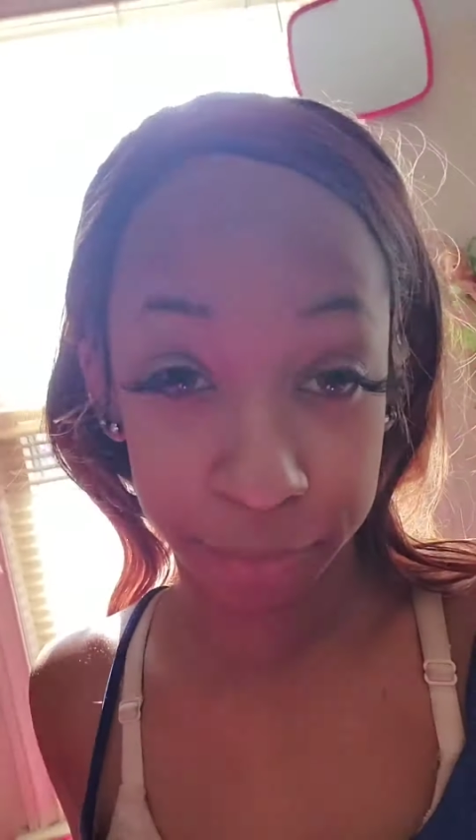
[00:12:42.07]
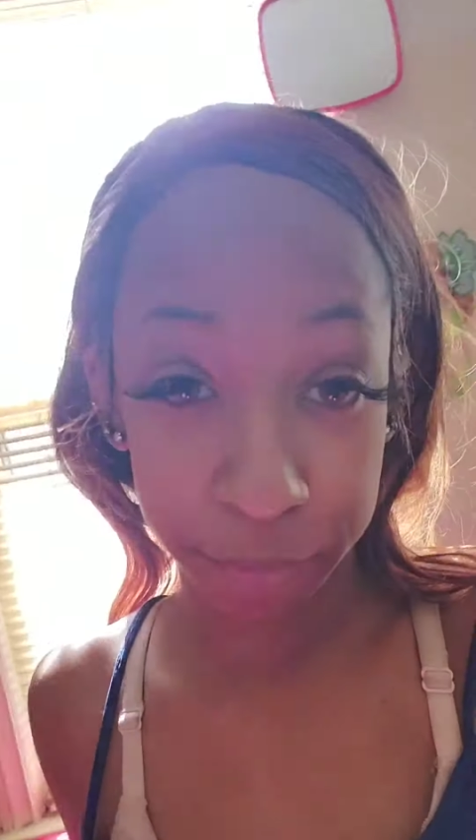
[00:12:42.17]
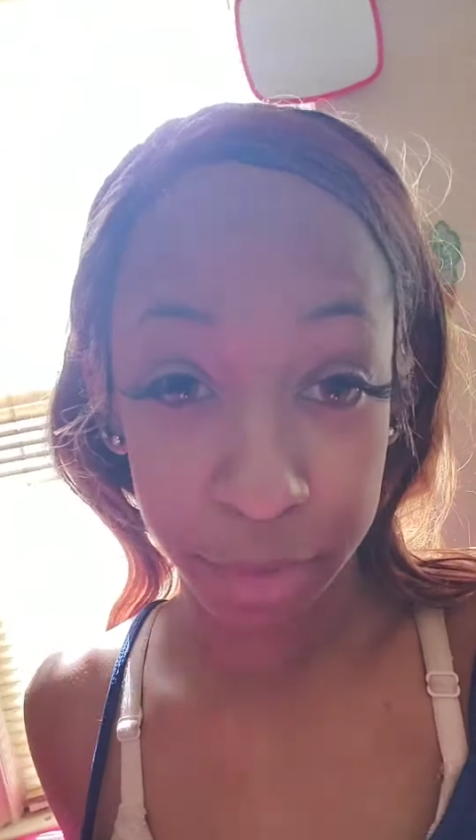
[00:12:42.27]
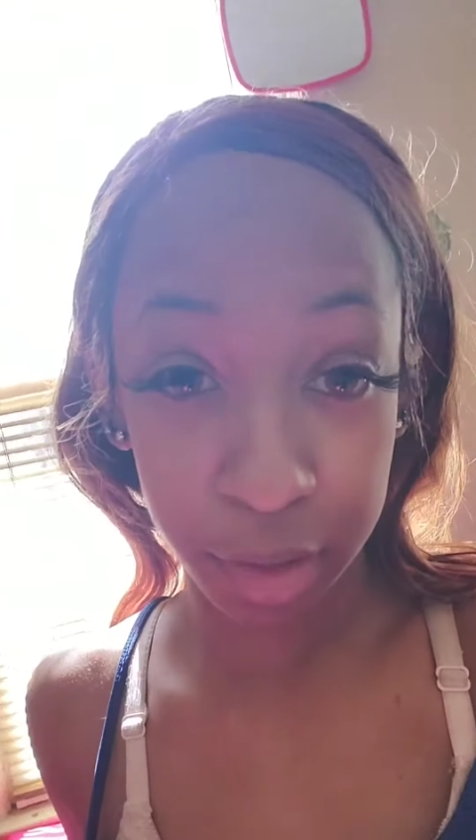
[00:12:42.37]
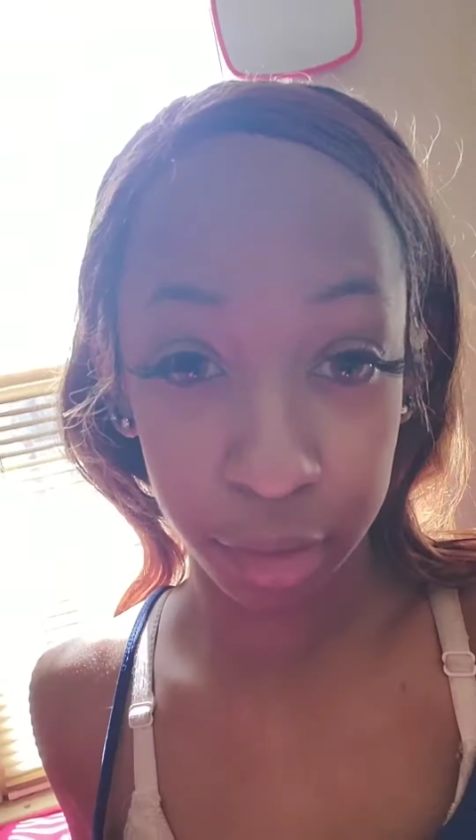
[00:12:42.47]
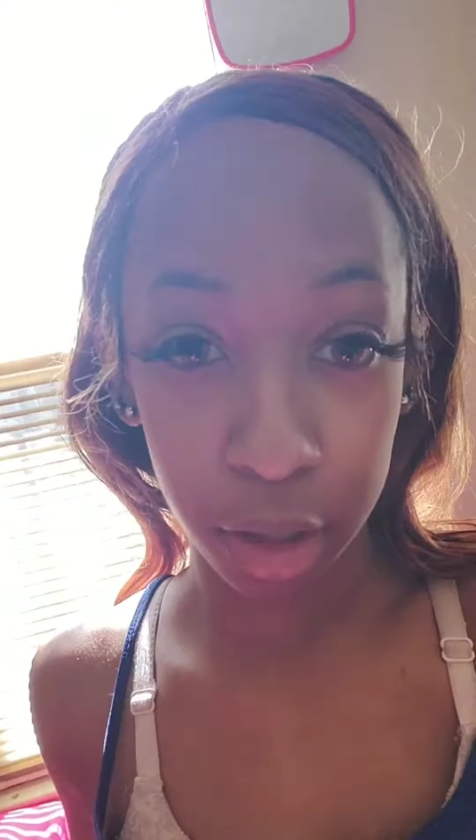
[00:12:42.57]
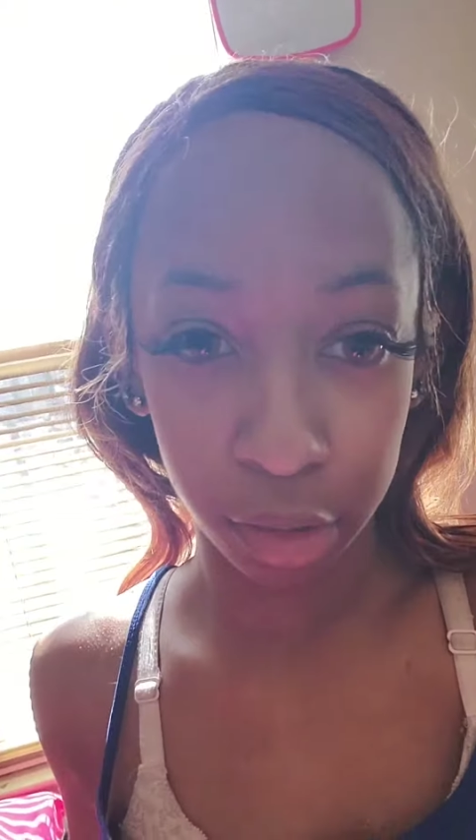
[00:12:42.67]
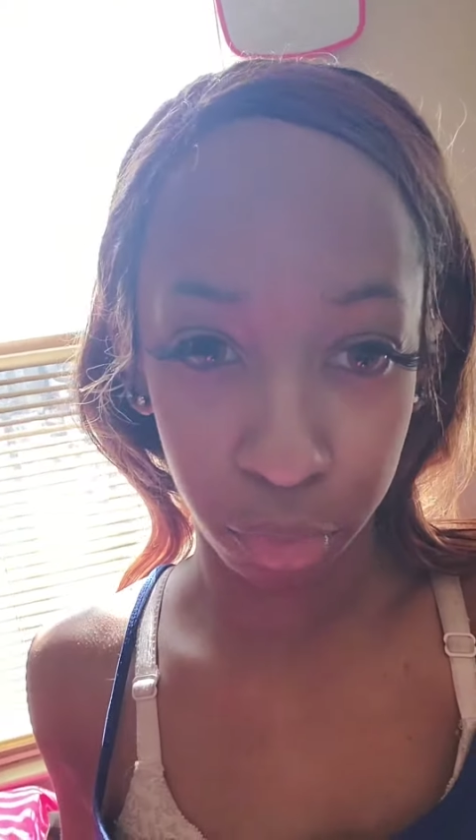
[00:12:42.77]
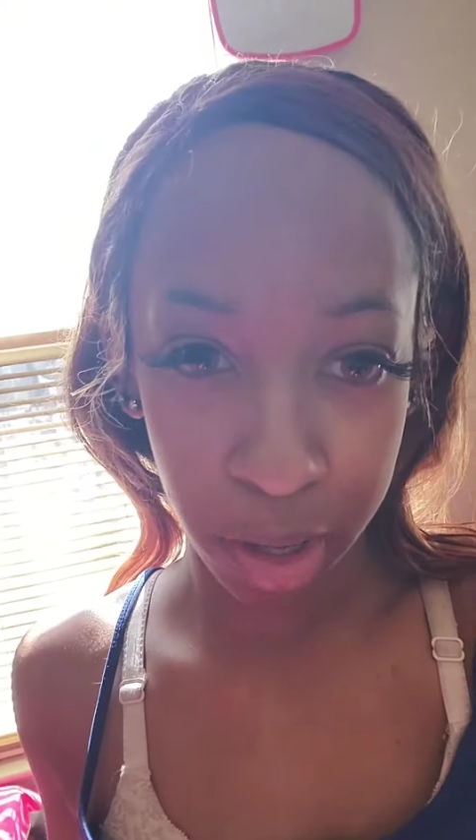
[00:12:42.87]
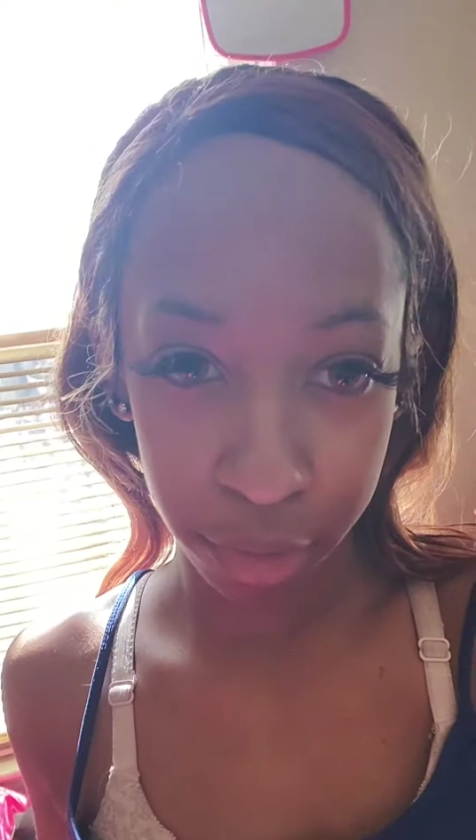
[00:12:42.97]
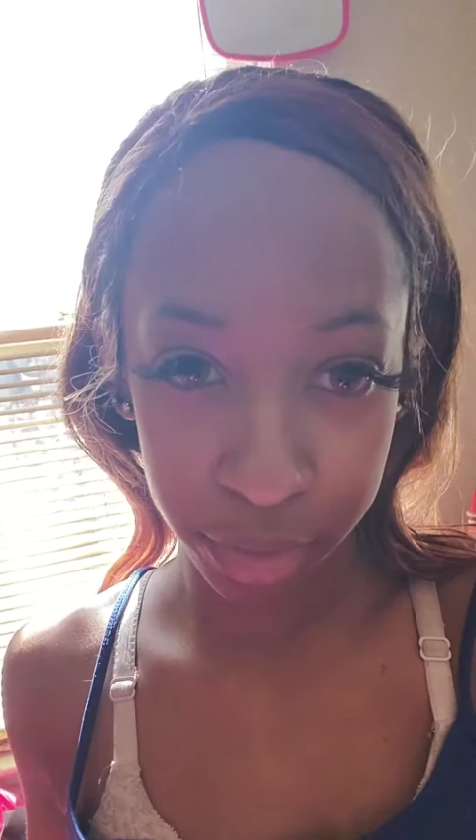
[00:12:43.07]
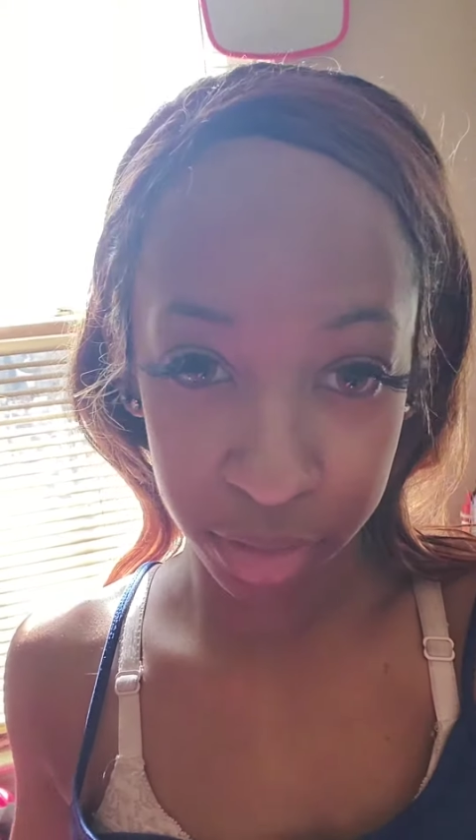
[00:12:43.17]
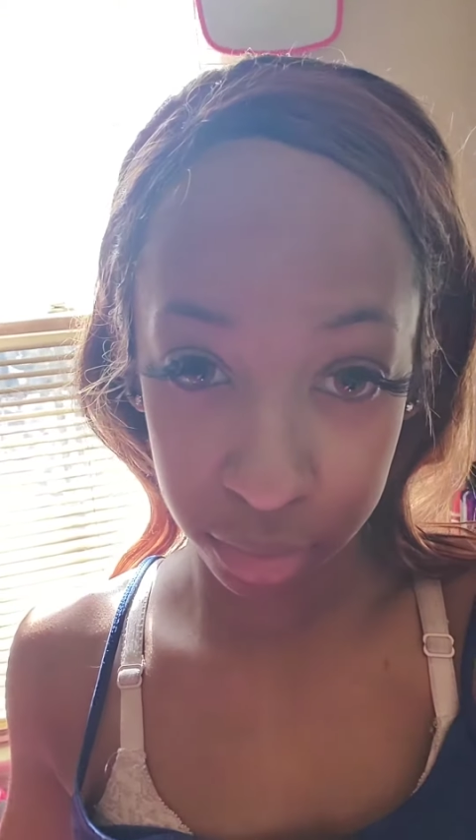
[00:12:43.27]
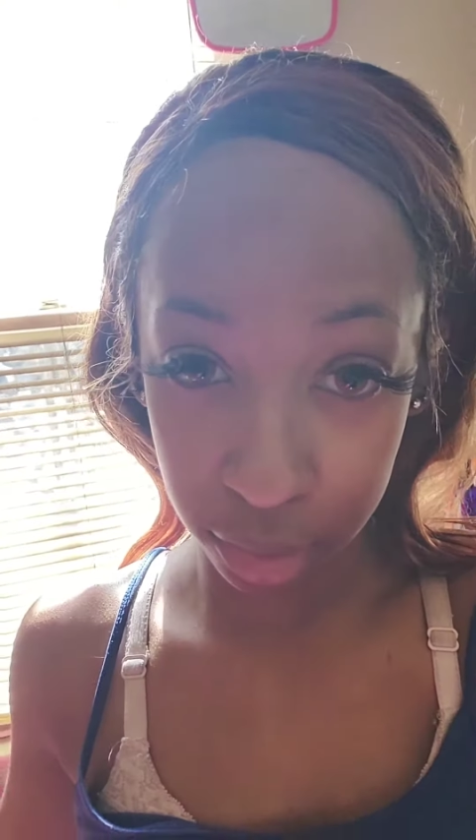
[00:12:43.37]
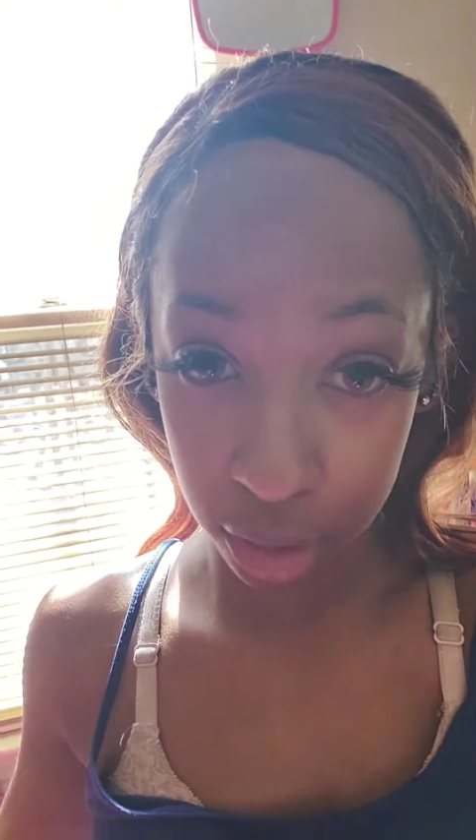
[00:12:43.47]
a fun color rather
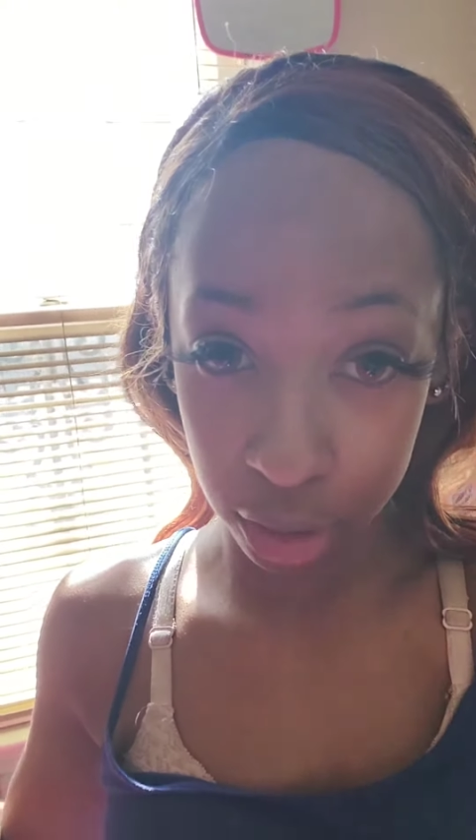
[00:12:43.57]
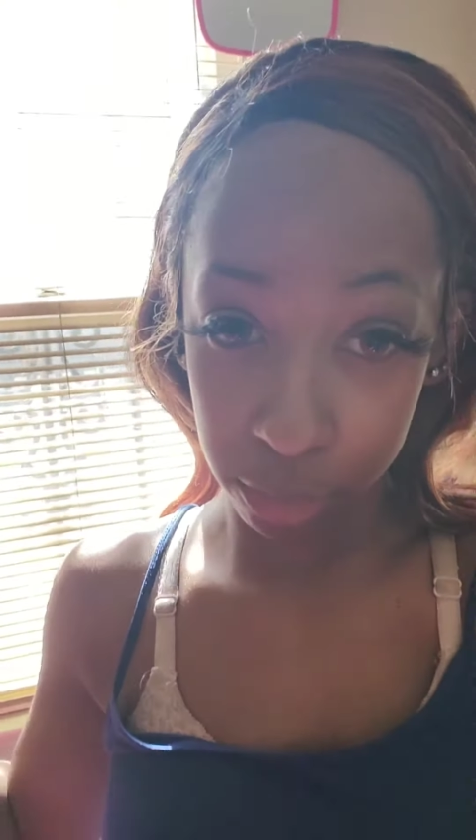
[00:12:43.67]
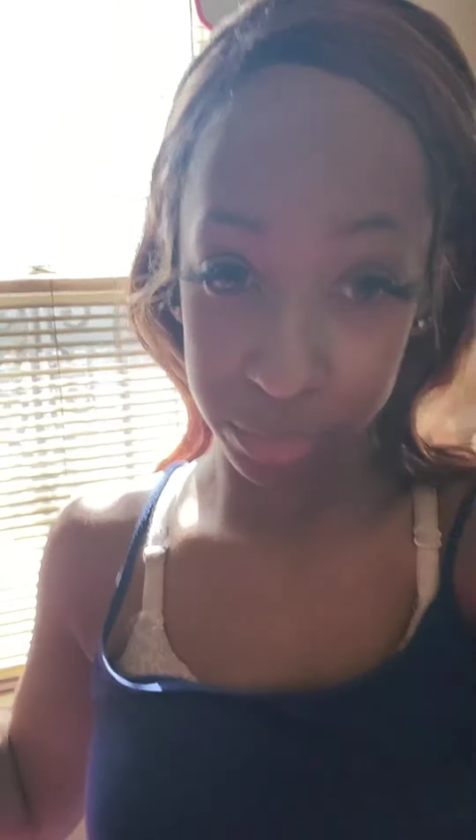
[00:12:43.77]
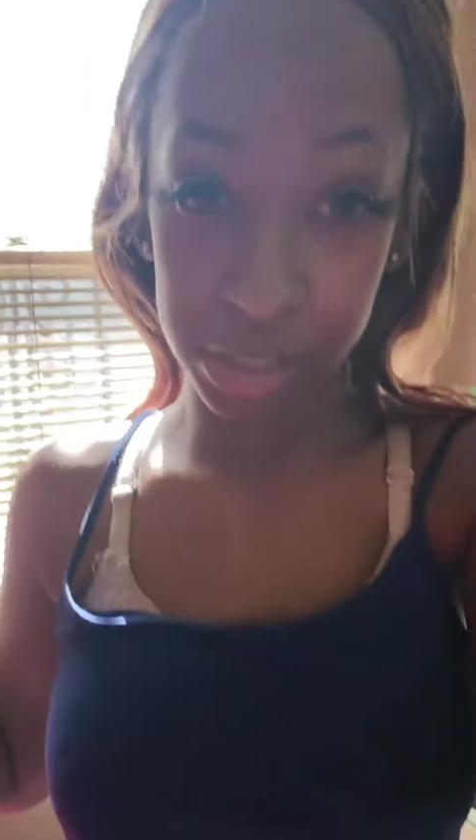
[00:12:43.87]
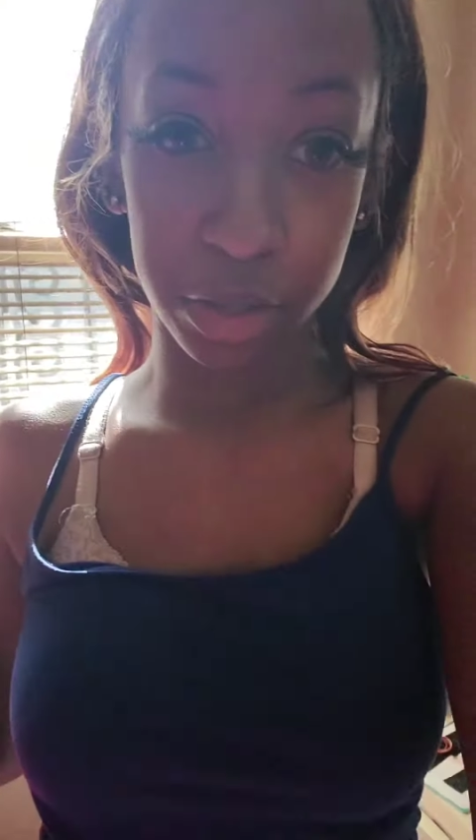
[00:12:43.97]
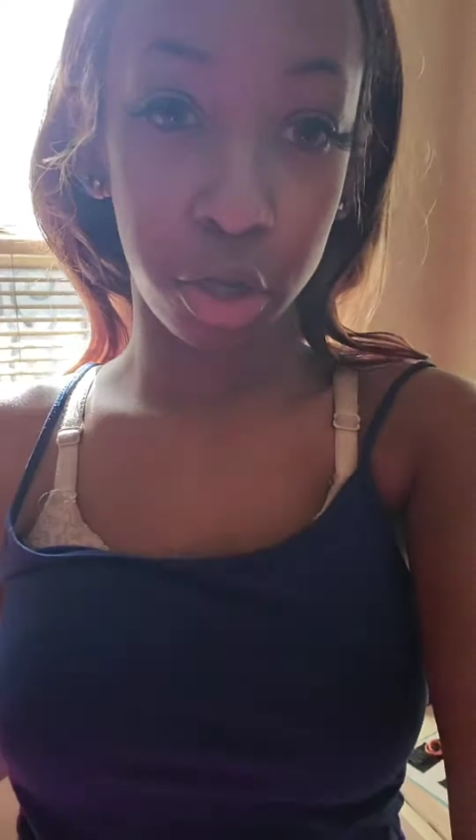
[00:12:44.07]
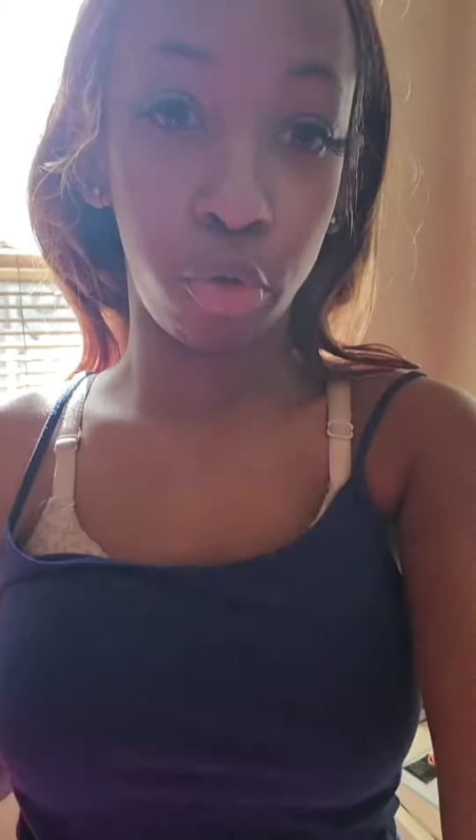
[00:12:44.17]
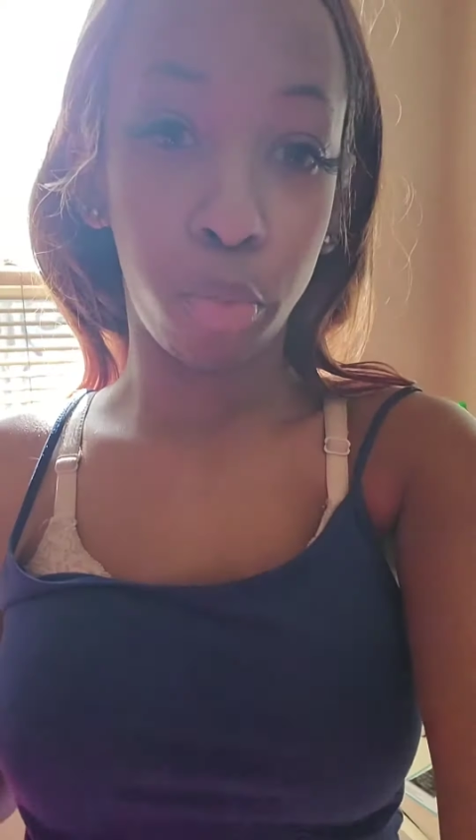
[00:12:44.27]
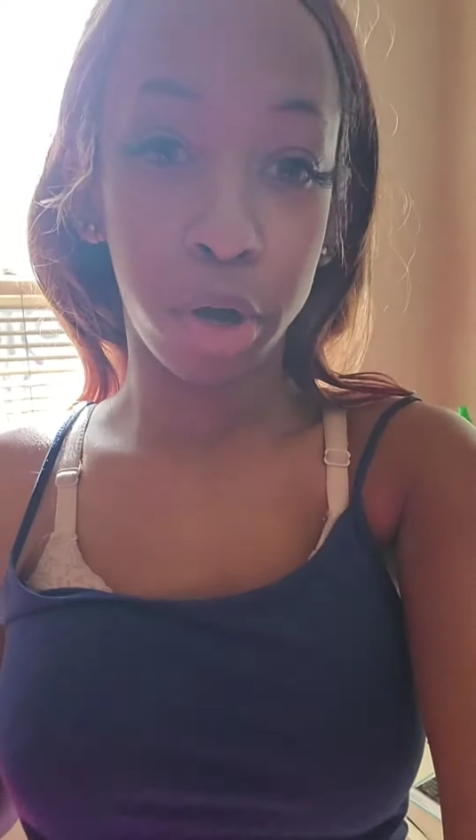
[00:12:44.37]
than something you